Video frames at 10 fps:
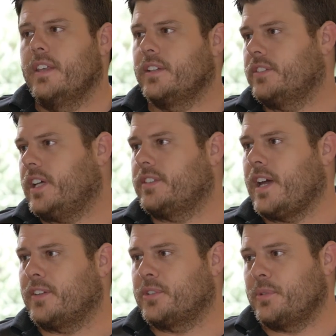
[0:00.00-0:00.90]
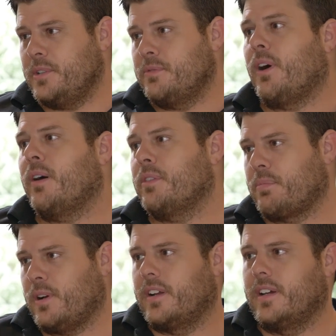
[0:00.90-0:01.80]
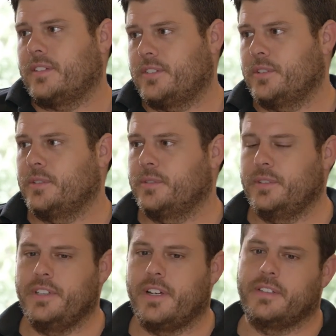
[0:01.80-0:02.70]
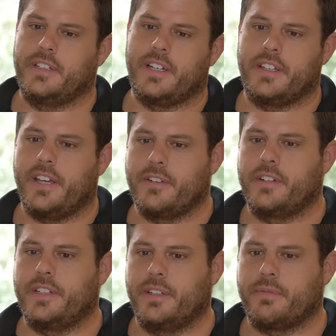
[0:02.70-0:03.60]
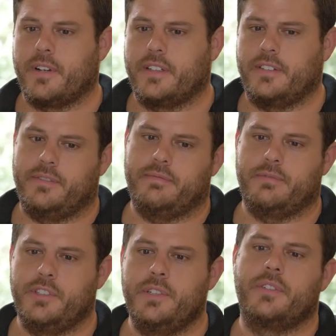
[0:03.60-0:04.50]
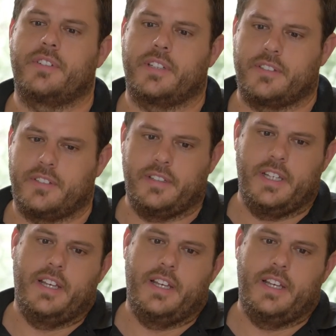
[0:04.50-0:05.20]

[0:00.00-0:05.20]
things like that. So we evolved the product to you know kind of cater to different uses.